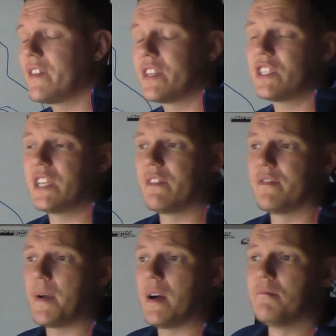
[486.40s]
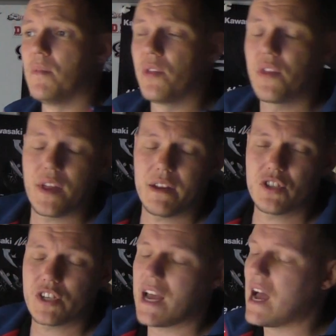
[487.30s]
I've had the steel for about a month, and I
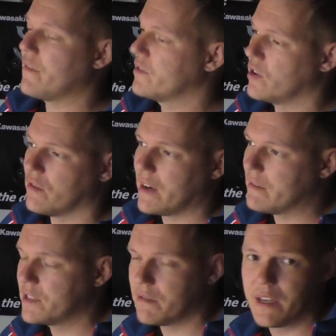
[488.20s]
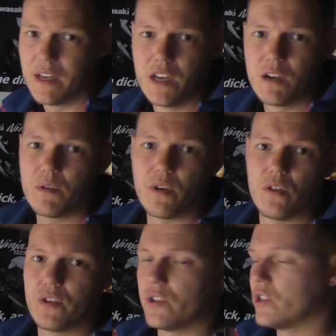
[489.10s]
just haven't got round to it with
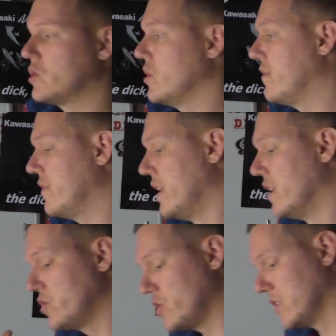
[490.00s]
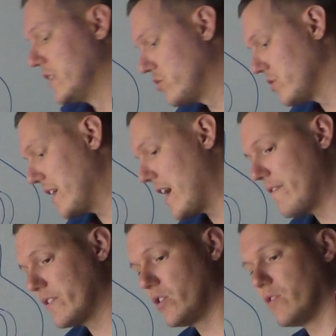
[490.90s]
all the other stuff. Just literally
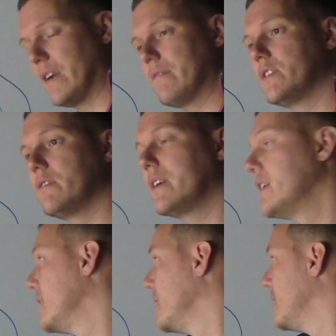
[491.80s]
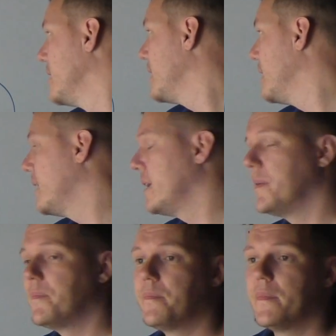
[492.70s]
haven't got round to it.
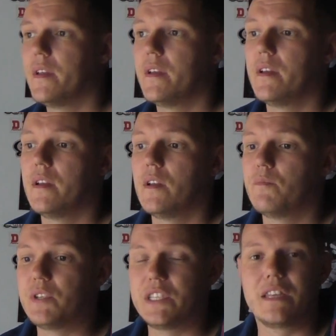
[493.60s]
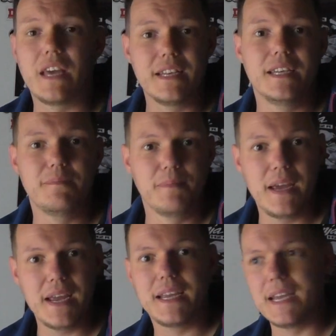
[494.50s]
Um, you see they need
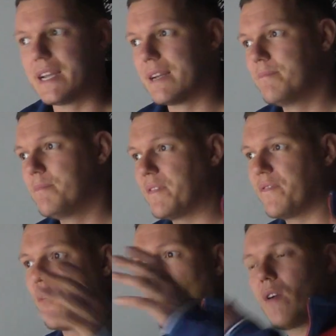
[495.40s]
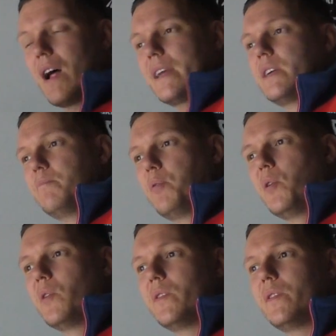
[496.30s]
making before I can
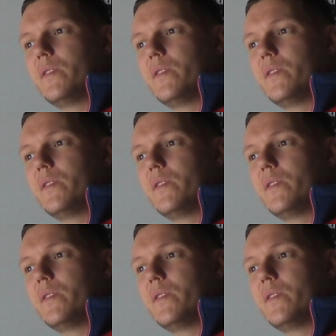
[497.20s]
put